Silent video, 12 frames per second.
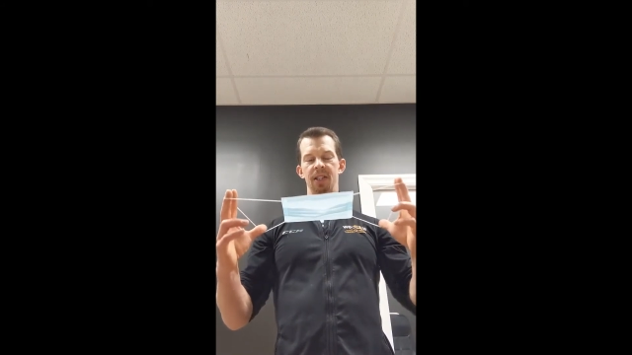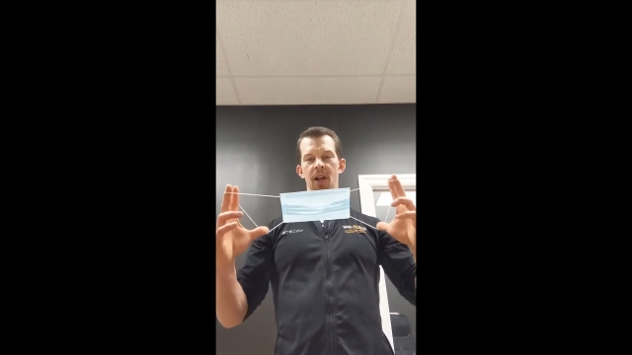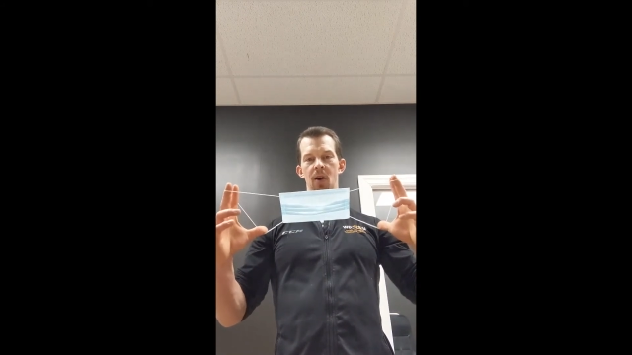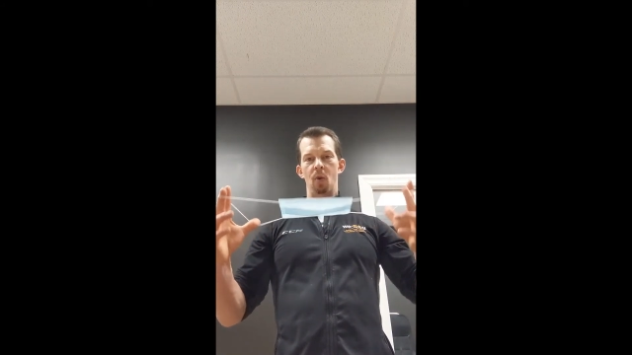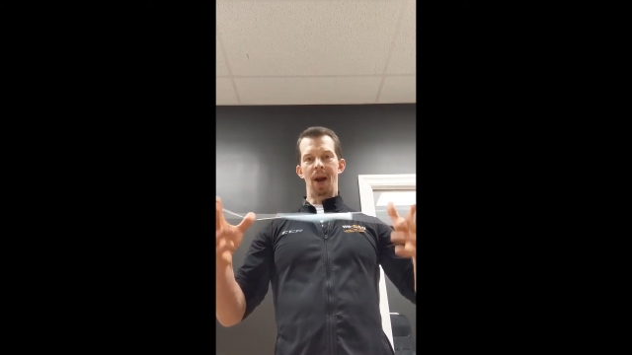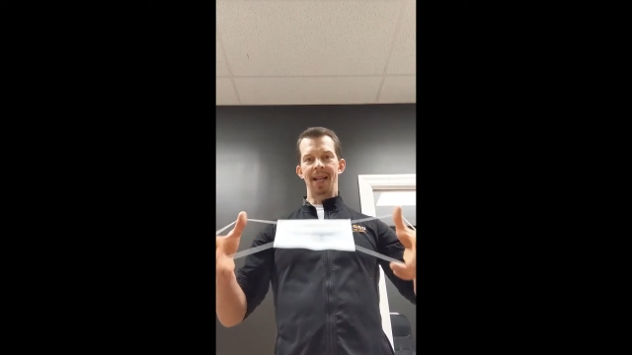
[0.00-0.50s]

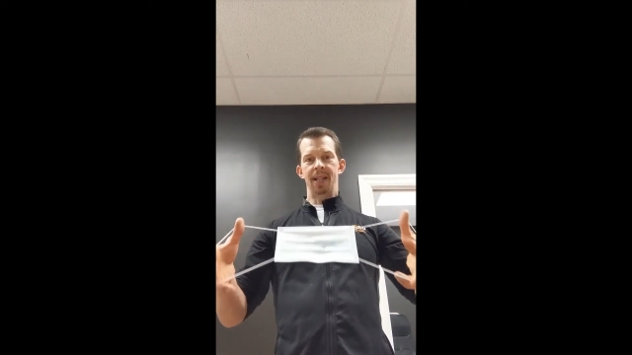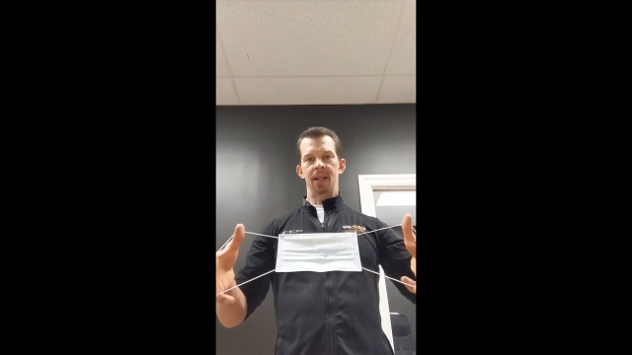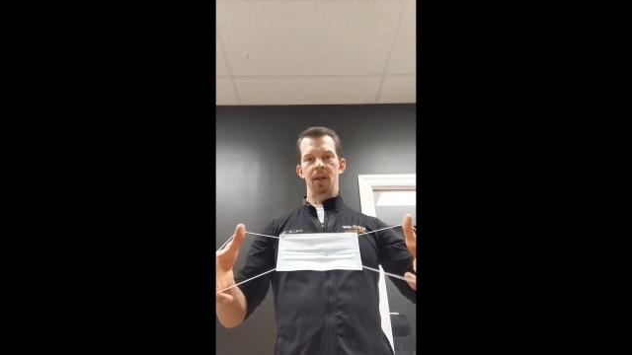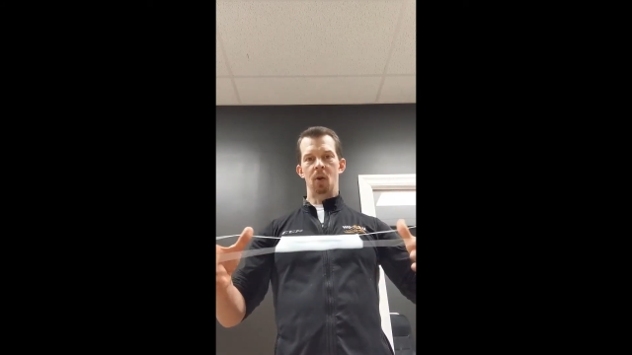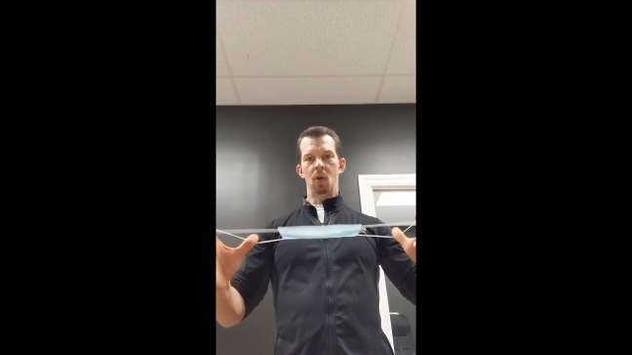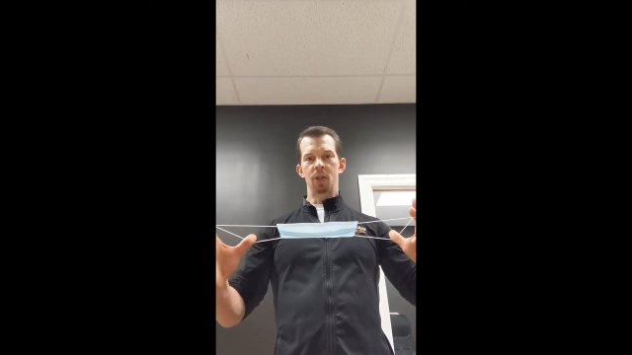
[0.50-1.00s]
not wet
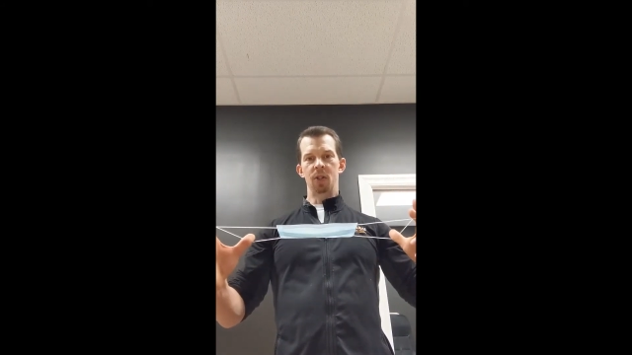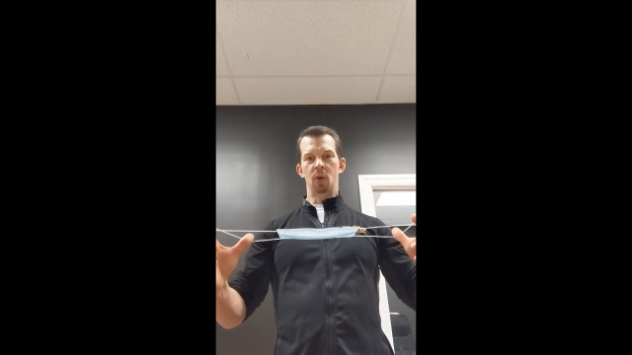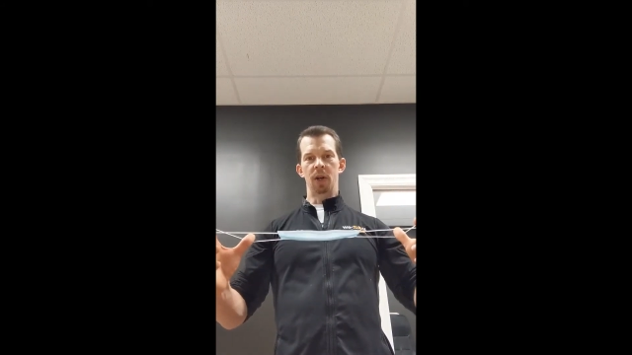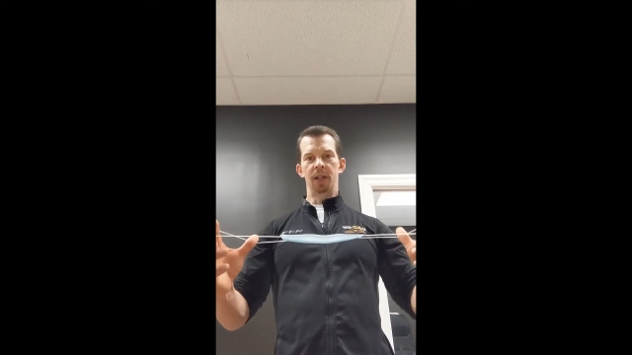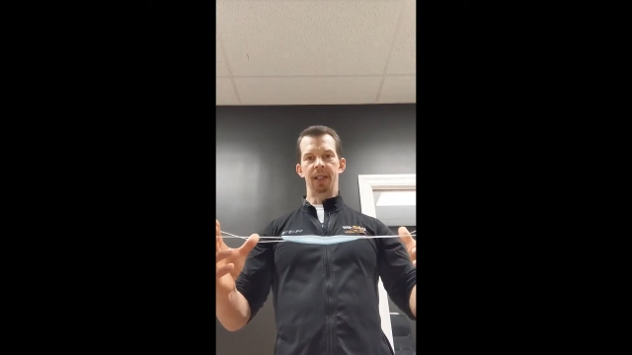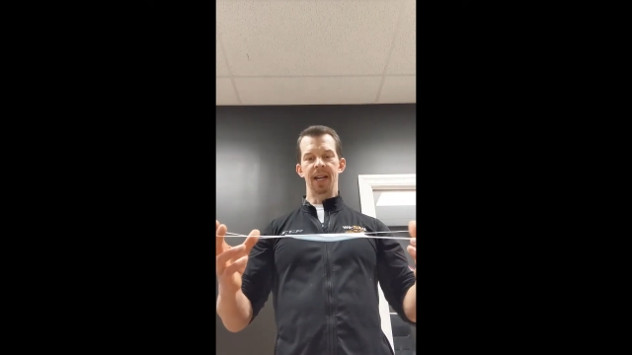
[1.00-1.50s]
or
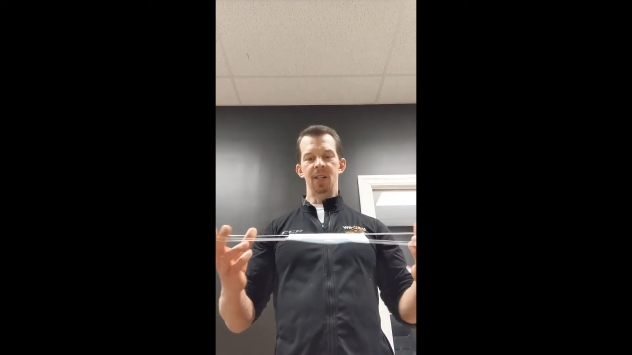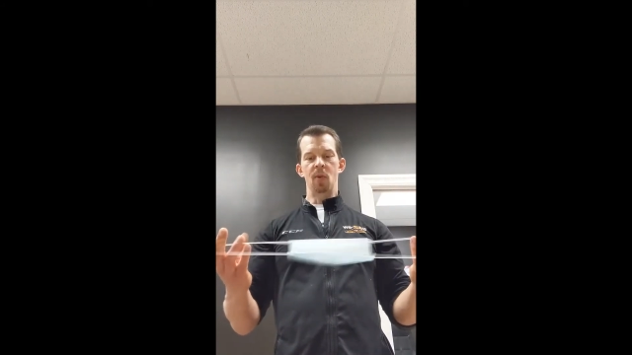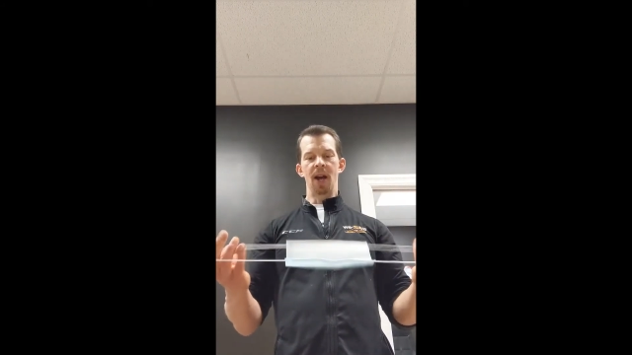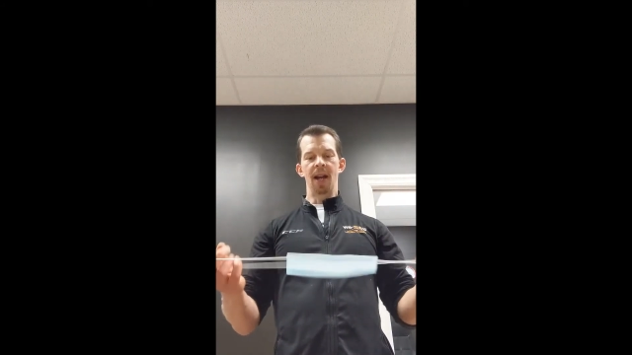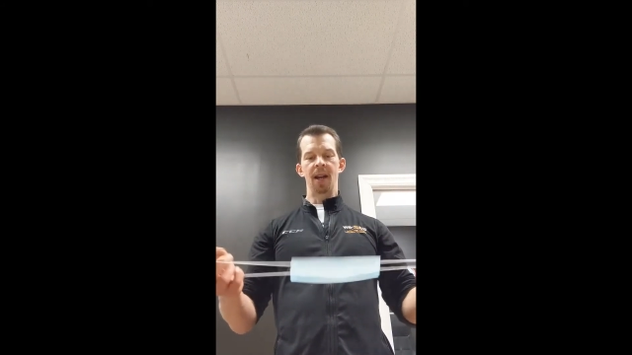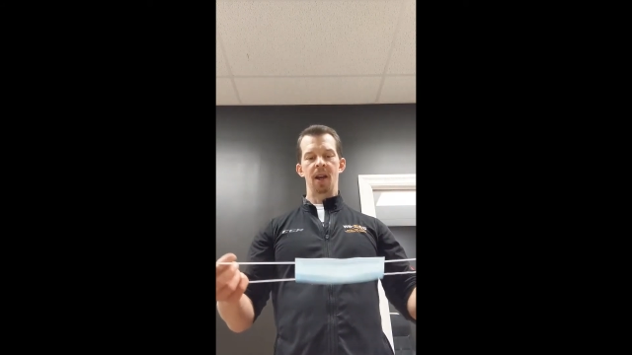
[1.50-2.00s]
soiled in any
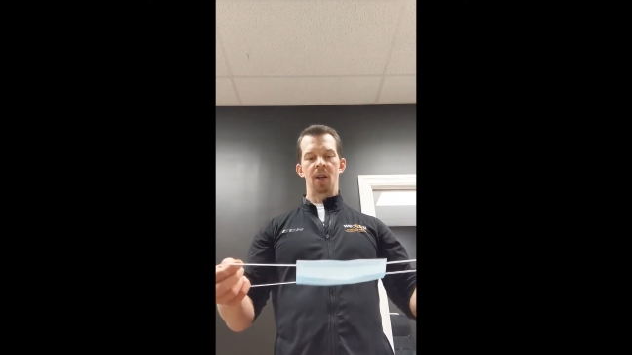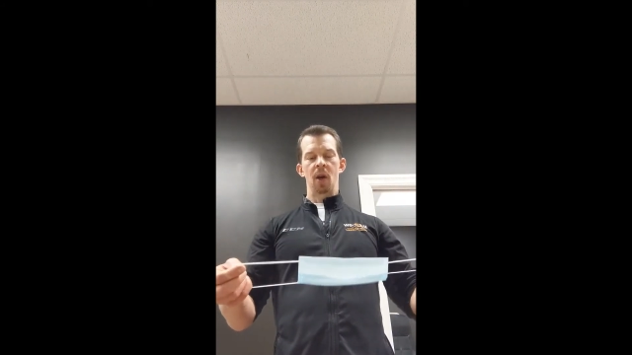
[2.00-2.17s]
way,